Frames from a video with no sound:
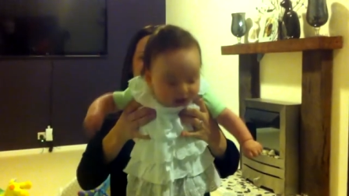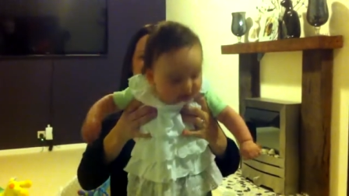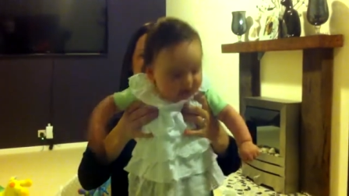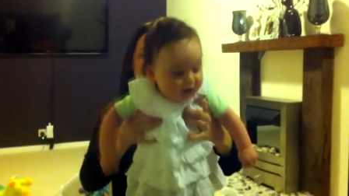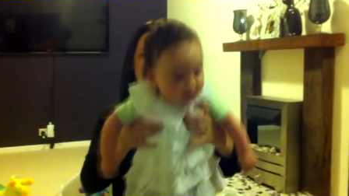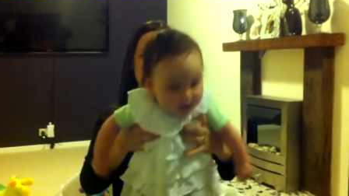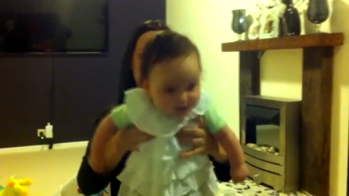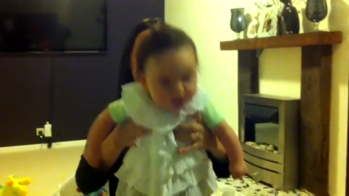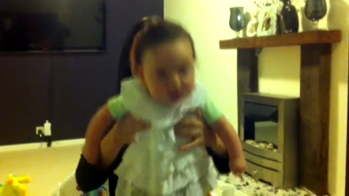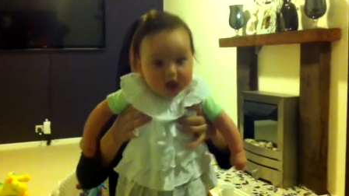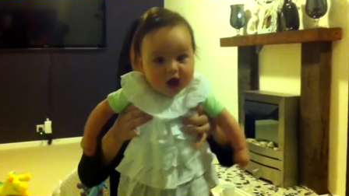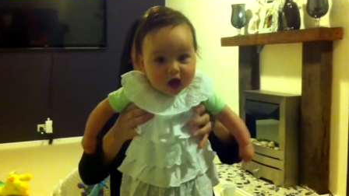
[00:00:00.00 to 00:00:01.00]
Ella,
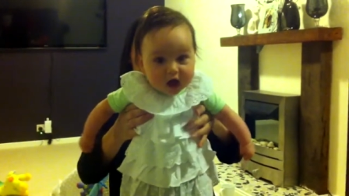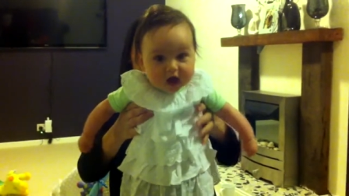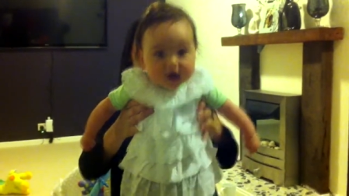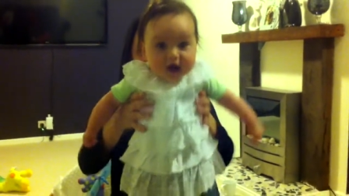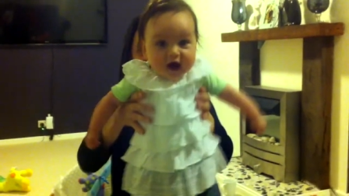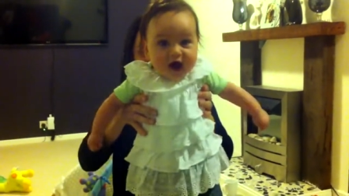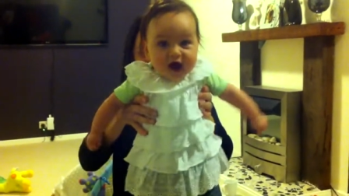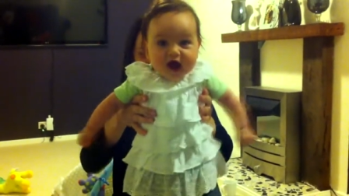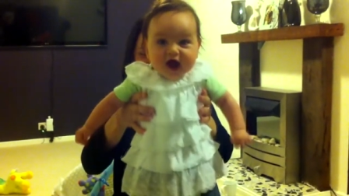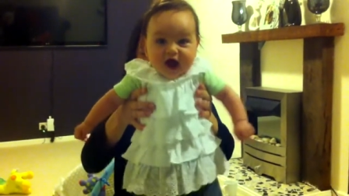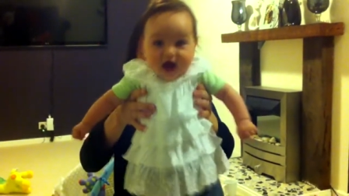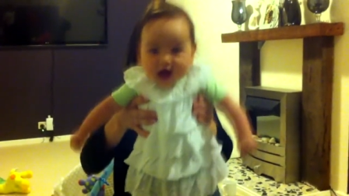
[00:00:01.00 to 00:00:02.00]
Alexis,
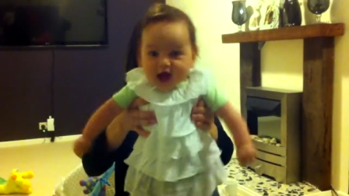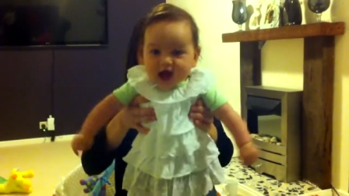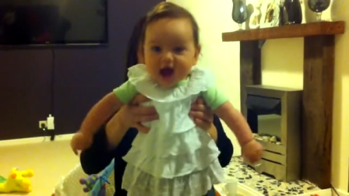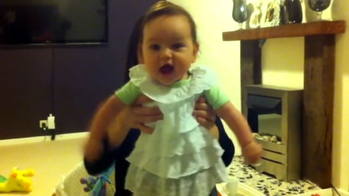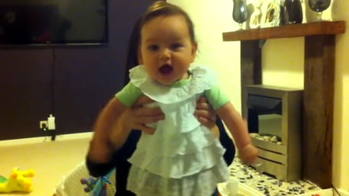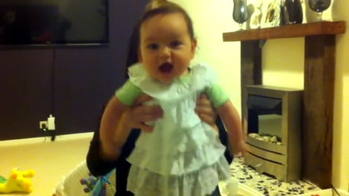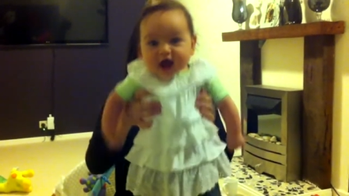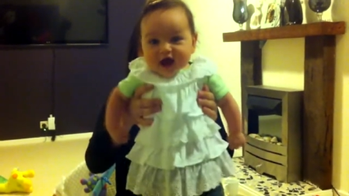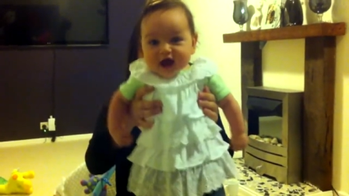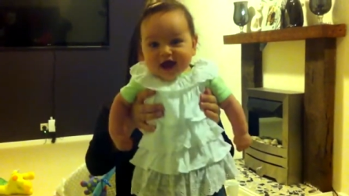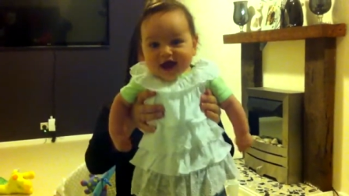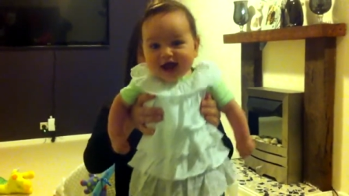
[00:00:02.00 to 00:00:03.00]
what are you doing?